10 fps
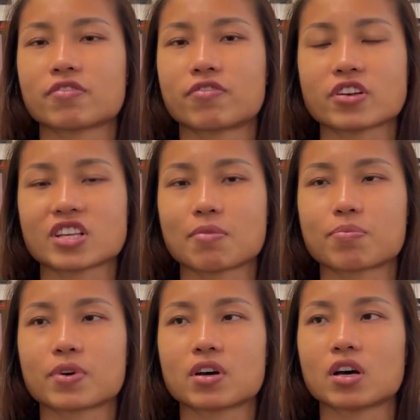for
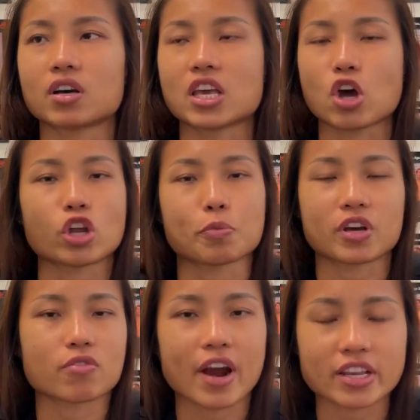example,
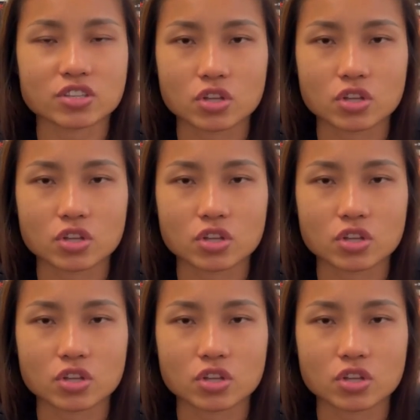economical rice